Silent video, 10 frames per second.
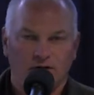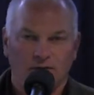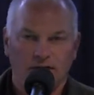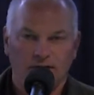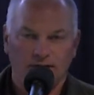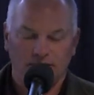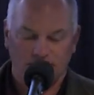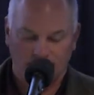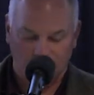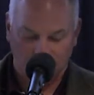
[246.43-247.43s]
already
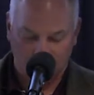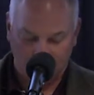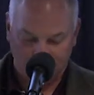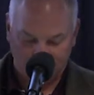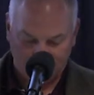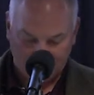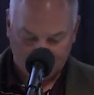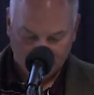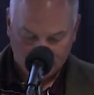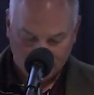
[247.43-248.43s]
in
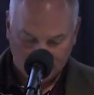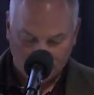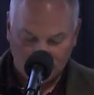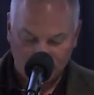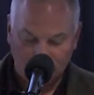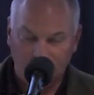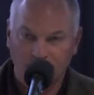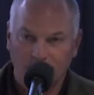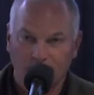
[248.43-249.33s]
the press release,